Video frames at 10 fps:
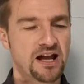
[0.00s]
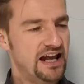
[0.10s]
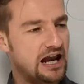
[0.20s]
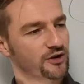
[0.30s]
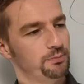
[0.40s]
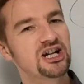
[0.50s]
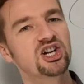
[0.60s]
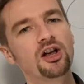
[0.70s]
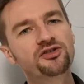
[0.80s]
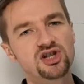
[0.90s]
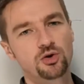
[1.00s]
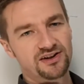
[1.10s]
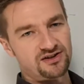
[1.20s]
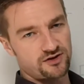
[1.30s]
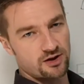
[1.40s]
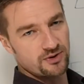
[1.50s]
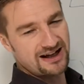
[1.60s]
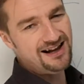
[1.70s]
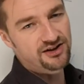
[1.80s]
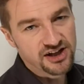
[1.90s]
They have to be the consequence of
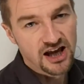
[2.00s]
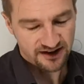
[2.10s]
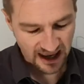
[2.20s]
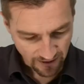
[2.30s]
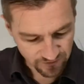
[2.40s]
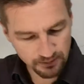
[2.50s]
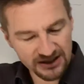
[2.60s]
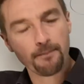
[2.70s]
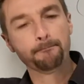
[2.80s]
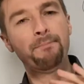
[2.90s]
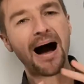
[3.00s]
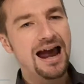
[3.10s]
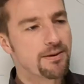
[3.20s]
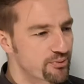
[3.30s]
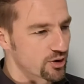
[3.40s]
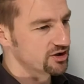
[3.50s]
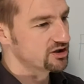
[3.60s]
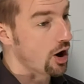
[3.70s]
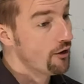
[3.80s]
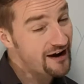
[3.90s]
something else. They have to be the
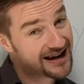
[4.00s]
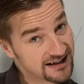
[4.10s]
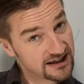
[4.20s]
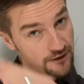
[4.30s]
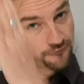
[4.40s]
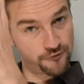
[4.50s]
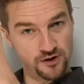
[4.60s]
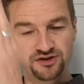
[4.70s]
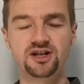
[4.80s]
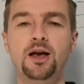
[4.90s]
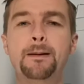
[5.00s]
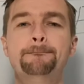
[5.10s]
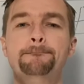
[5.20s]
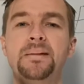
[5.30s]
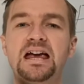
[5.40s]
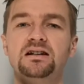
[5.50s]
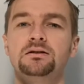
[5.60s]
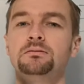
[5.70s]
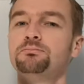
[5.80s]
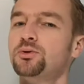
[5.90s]
byproduct of a different
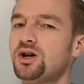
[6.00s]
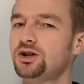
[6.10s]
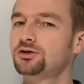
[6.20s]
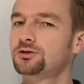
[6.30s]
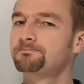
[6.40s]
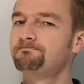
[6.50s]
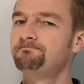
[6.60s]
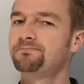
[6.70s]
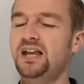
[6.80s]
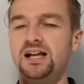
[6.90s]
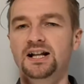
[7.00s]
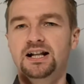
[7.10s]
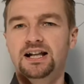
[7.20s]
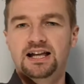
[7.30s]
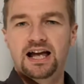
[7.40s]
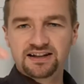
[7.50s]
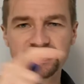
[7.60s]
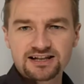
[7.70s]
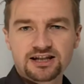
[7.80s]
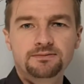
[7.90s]
main product. And
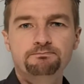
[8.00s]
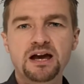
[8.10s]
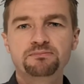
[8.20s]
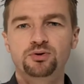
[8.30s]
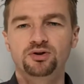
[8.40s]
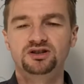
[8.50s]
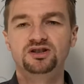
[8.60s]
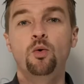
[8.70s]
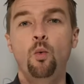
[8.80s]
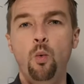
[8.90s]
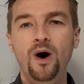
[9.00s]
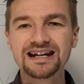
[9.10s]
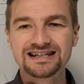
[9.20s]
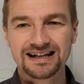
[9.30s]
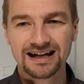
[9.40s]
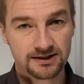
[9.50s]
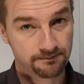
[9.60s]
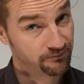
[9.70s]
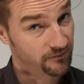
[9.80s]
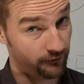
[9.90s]
that main product, what is that?
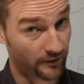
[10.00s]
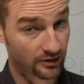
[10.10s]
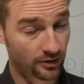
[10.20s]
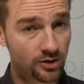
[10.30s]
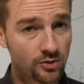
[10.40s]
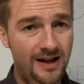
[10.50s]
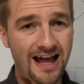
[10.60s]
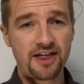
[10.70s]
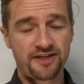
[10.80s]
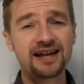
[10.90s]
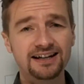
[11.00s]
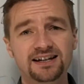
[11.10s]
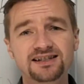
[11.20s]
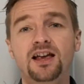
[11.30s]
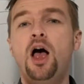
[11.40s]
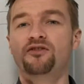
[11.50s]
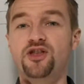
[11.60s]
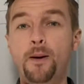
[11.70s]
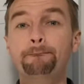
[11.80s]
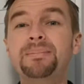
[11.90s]
Victor knew, that is
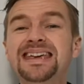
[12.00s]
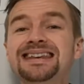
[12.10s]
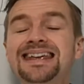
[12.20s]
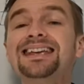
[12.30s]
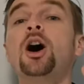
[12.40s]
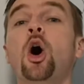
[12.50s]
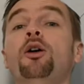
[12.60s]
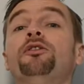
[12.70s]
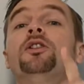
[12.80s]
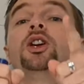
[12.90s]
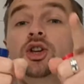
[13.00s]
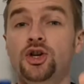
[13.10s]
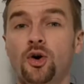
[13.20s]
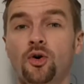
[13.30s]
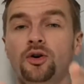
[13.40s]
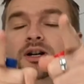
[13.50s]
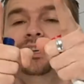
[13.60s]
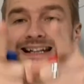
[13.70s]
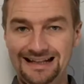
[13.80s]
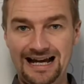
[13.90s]
the meaning of your
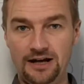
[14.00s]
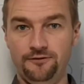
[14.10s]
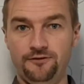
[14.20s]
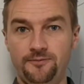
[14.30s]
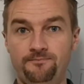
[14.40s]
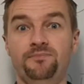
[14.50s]
life.